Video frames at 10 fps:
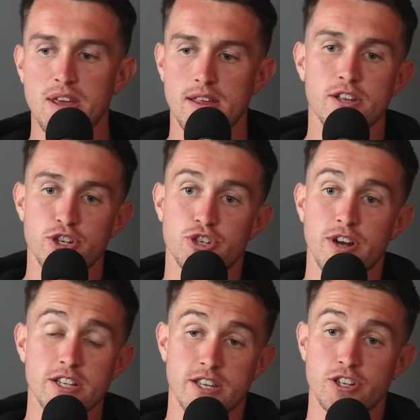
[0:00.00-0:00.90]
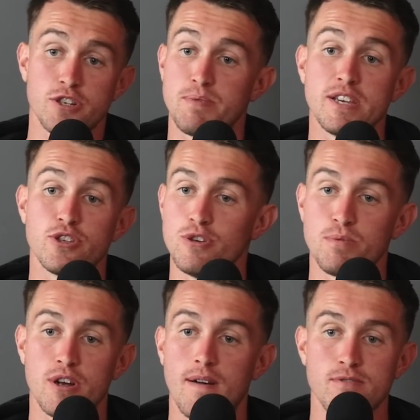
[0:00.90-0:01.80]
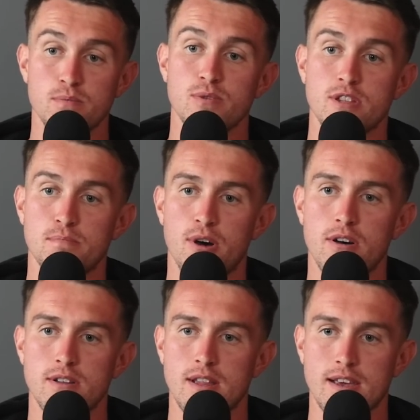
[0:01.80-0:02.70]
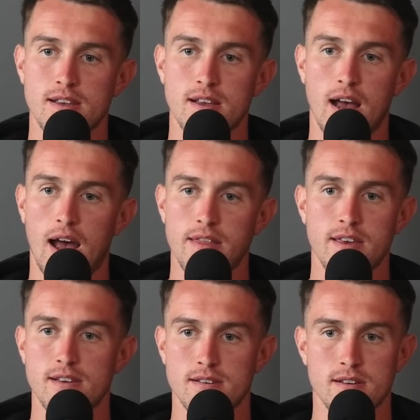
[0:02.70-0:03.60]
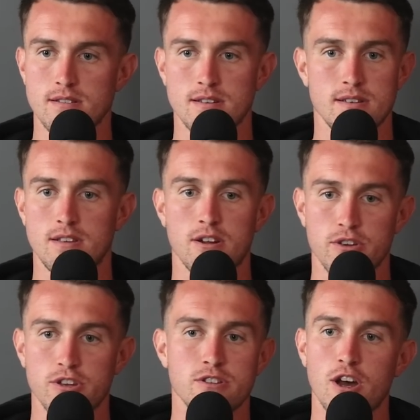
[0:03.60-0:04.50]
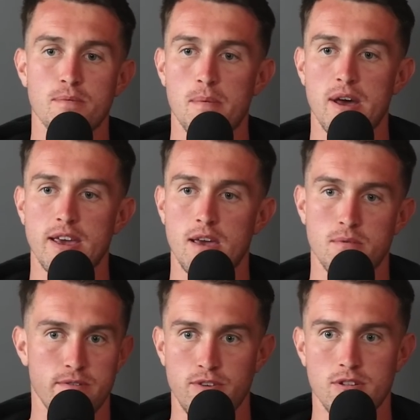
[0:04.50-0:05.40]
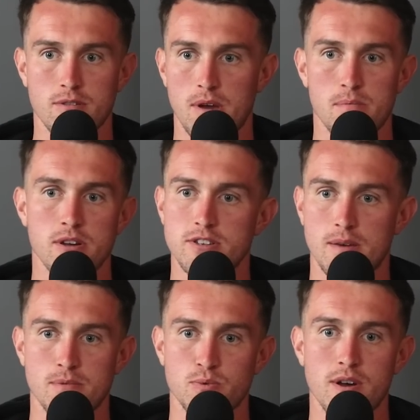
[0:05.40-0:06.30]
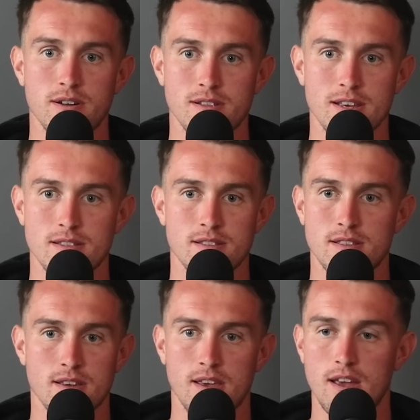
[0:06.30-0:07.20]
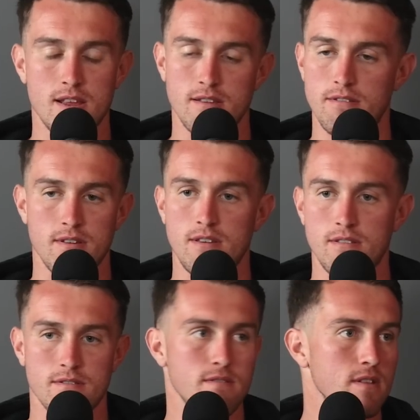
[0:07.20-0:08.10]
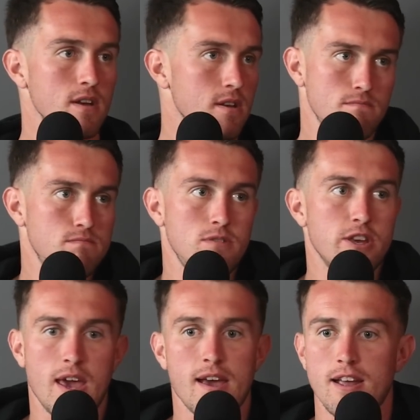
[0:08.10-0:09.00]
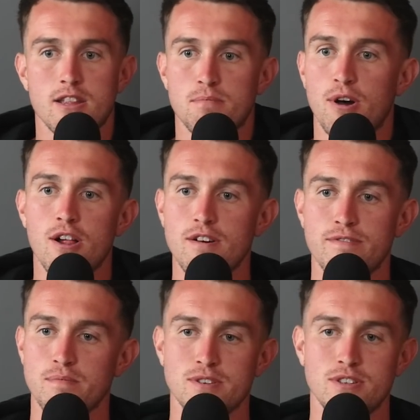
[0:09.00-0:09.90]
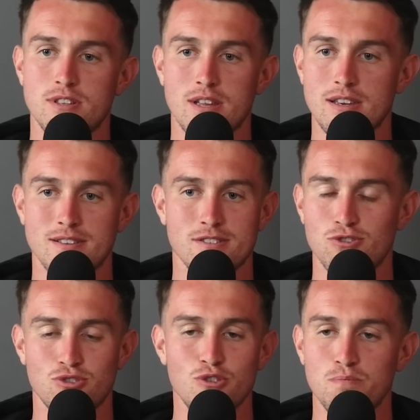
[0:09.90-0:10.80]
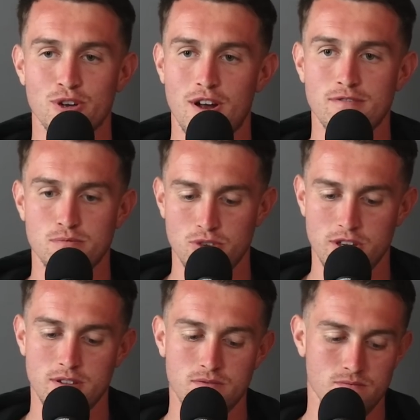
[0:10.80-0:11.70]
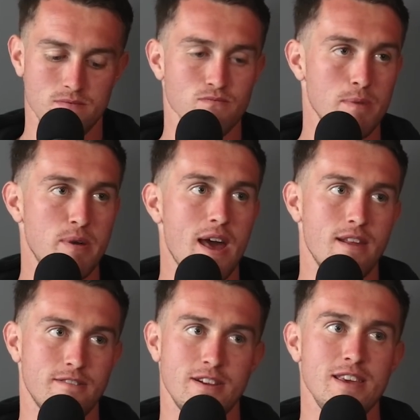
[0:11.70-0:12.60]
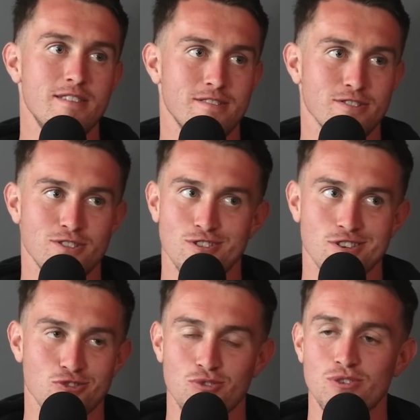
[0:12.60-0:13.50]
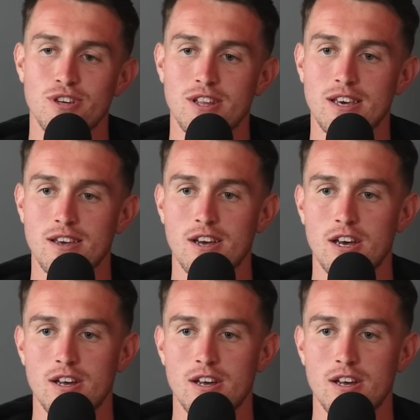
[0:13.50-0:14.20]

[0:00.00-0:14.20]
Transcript: I mean, he just stressed like just being super comfortable with the ball, and like I think, you know, you could talk about my game, but if you look at my brother's game as well, like the mm-hmm. kid is he's you can't get the ball off him. He's like super comfortable. You could rip it at his knees, he'll still control it. Like mm-hmm.